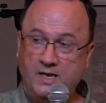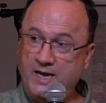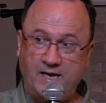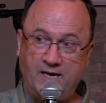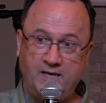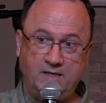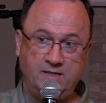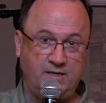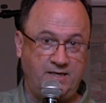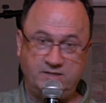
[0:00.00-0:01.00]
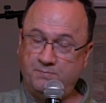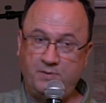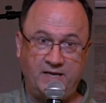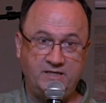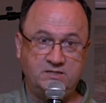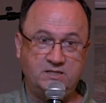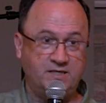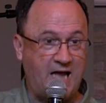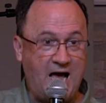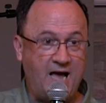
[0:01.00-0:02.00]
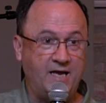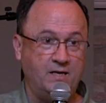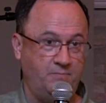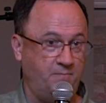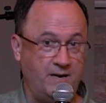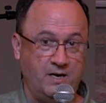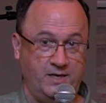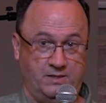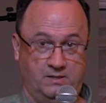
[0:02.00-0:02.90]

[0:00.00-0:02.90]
and needs a place to die and be buried.